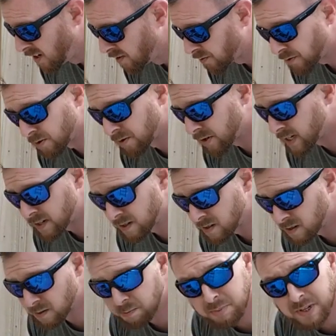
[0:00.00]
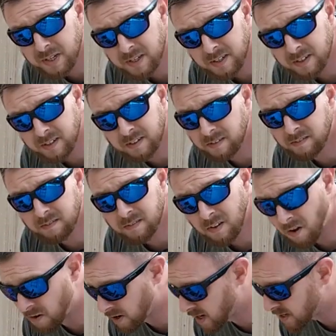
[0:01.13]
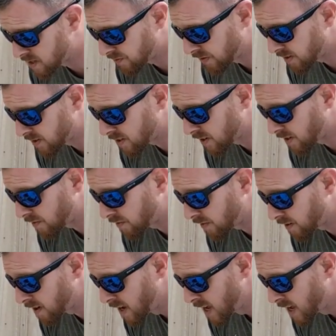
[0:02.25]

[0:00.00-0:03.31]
for deer and pig and all kinds of other stuff. And